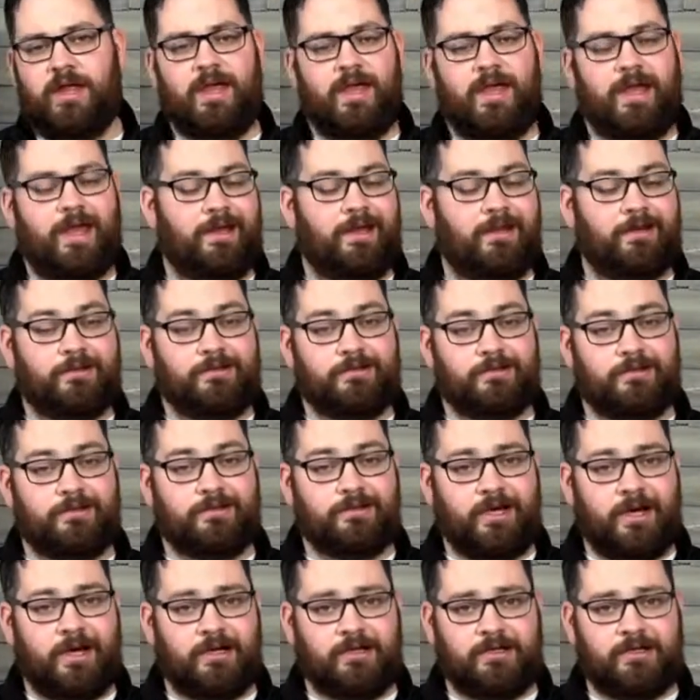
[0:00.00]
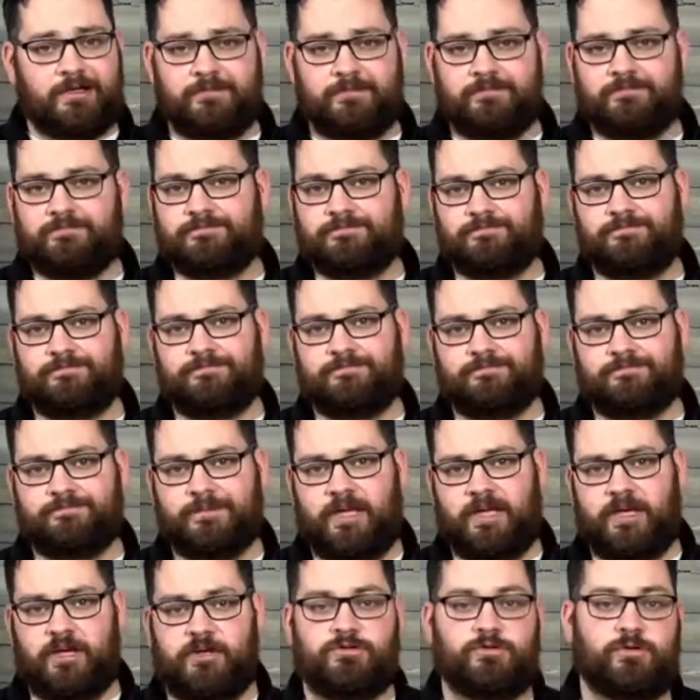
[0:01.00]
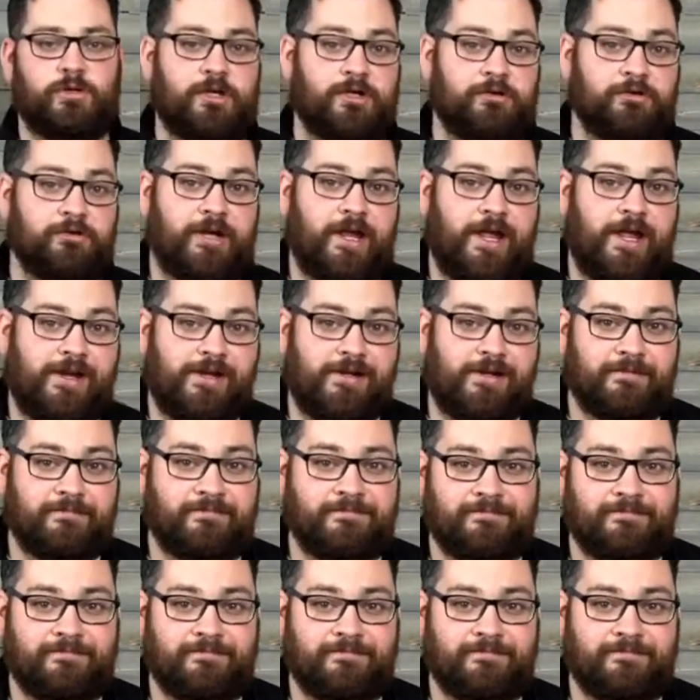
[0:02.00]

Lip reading: And good luck and enjoy creating.